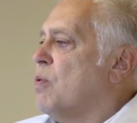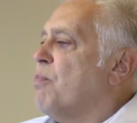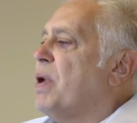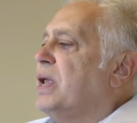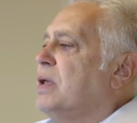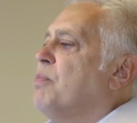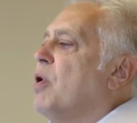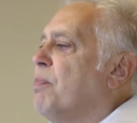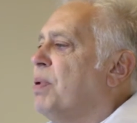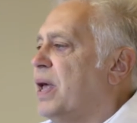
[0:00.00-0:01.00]
money in
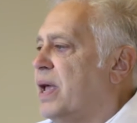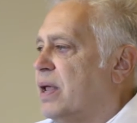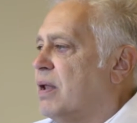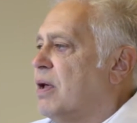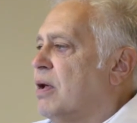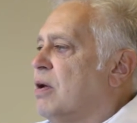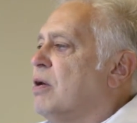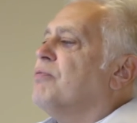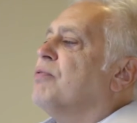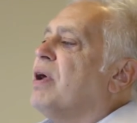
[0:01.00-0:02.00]
my plan
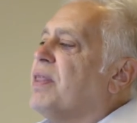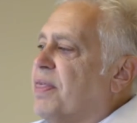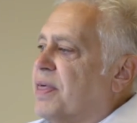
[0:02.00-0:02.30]
for other